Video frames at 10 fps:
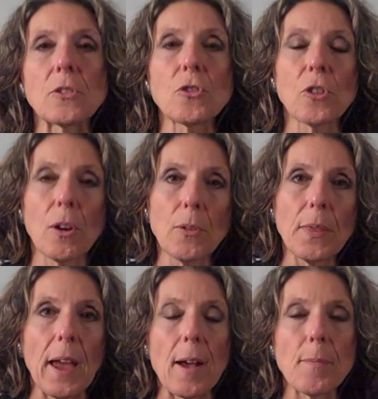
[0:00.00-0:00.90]
showed
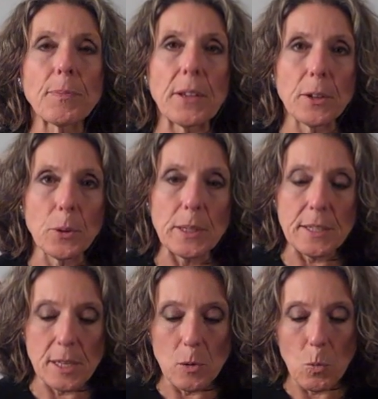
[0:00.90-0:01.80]
that
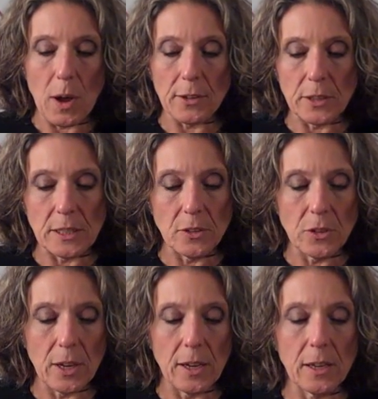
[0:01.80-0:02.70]
increasing water
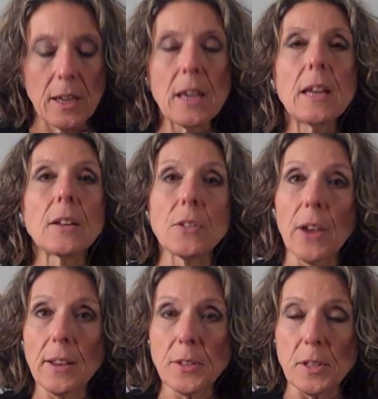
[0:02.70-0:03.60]
intake
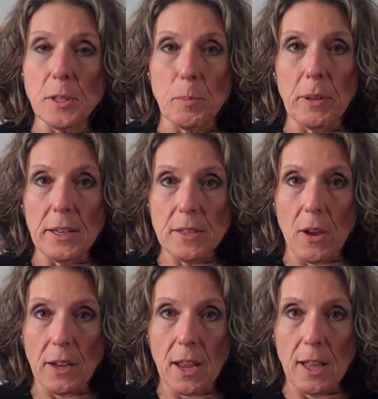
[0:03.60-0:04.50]
does displace
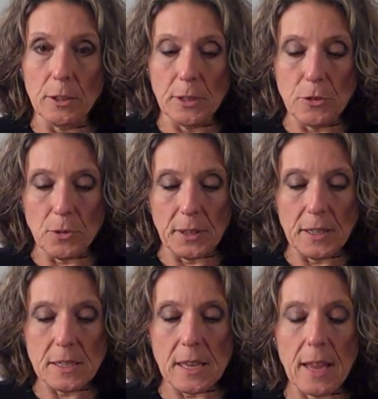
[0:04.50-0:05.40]
high calorie
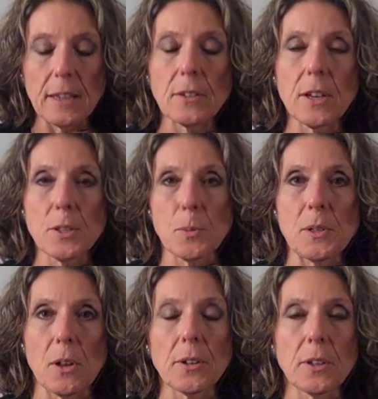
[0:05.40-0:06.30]
drinks and it does
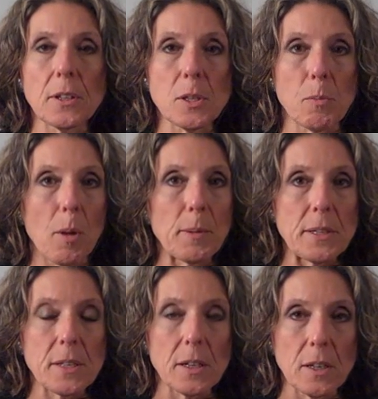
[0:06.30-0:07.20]
result in a small
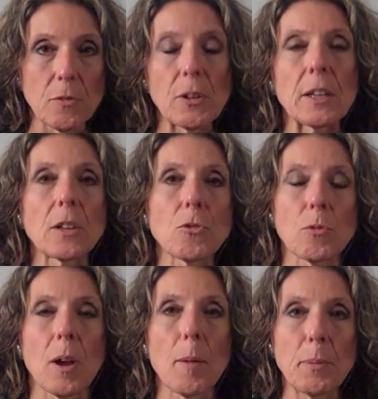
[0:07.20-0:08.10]
but significant
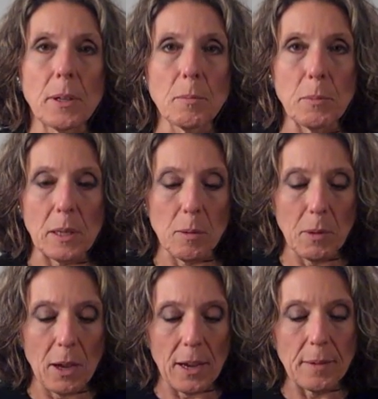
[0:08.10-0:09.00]
drop in
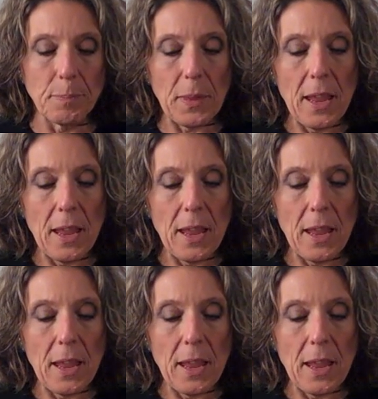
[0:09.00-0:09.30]
BMI.